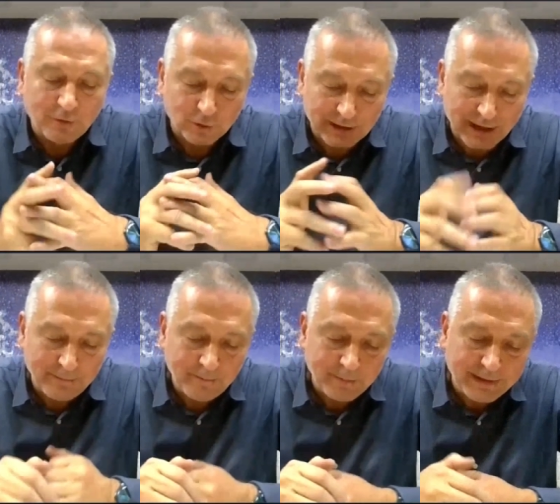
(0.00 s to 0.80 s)
For
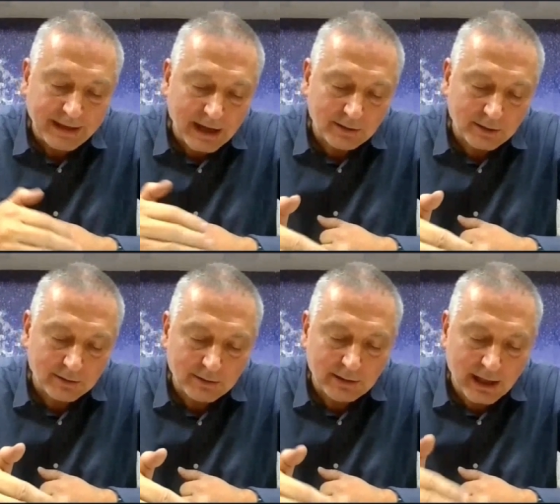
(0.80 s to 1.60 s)
them, the
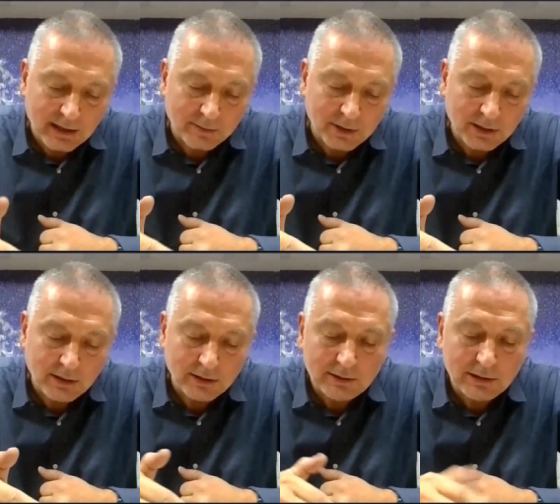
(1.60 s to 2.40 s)
other, the
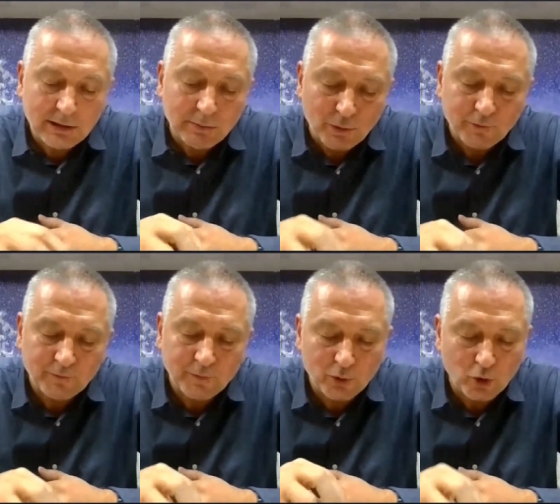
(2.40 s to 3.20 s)
enemy, is
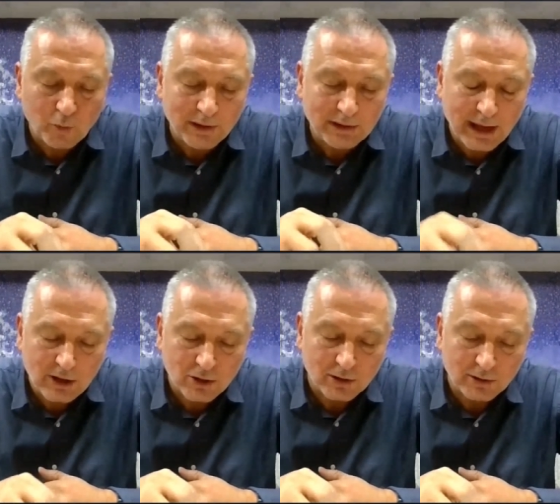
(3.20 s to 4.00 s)
removed from human
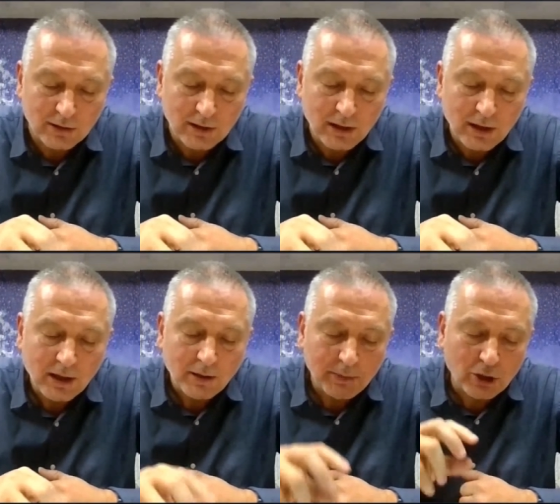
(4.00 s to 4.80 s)
nature,
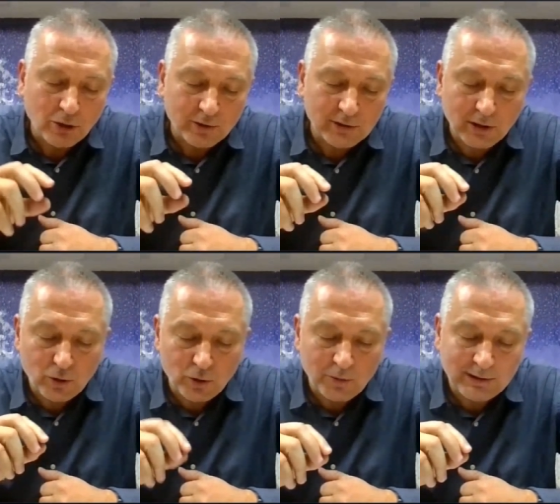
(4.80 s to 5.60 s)
because
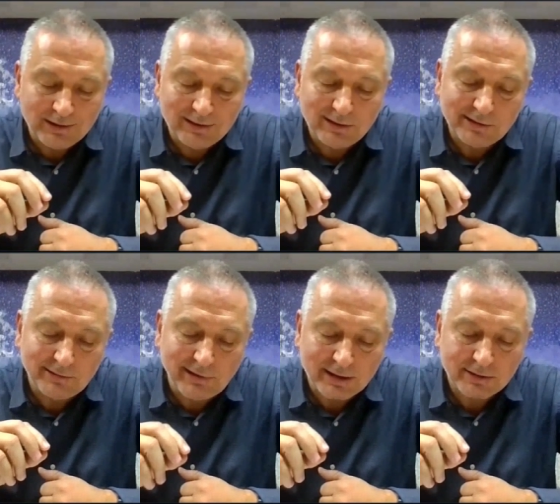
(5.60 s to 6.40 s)
the human
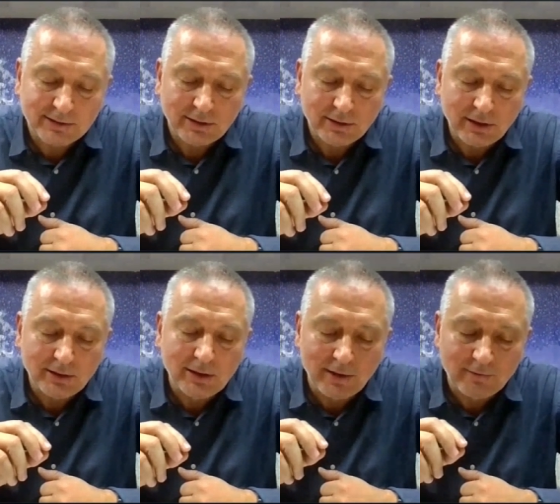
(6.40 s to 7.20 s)
distracts,
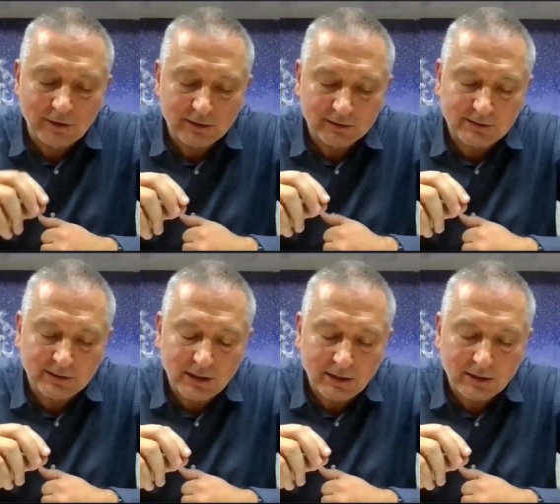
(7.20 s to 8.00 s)
it
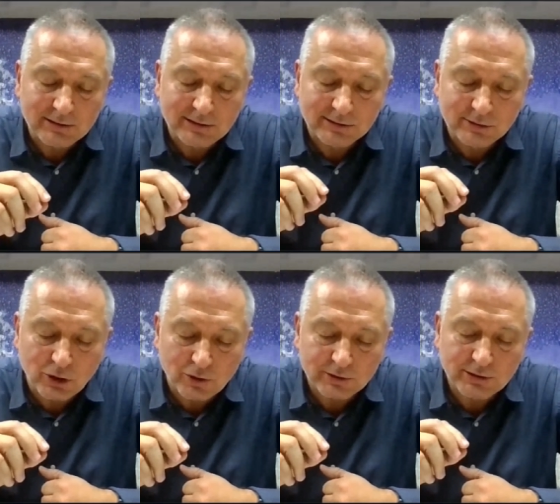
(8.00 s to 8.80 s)
diverts, it is a
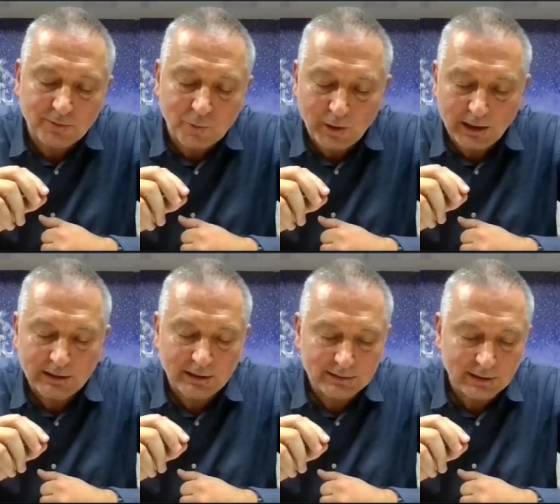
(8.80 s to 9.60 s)
source of
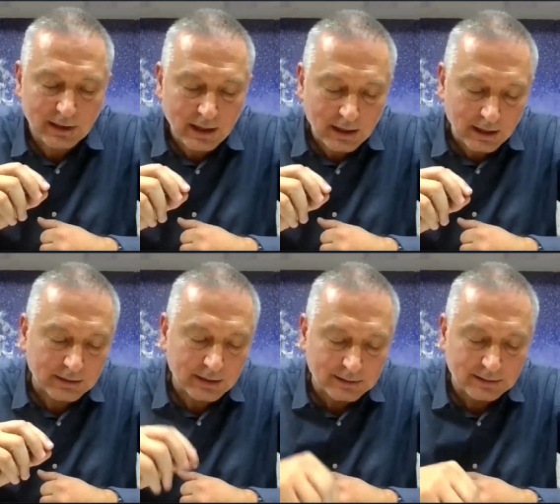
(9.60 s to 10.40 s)
weakness
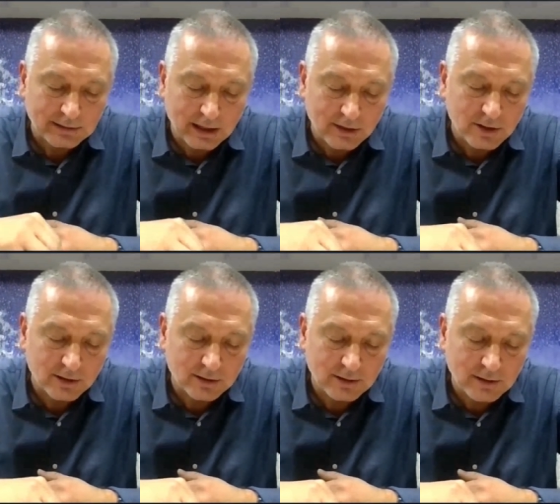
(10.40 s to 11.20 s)
and
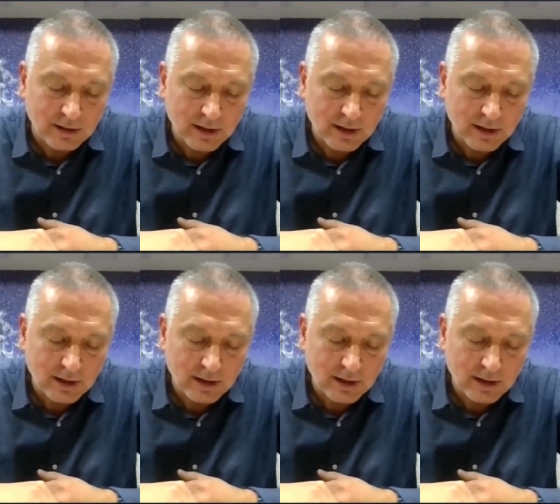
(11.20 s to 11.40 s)
hesitation.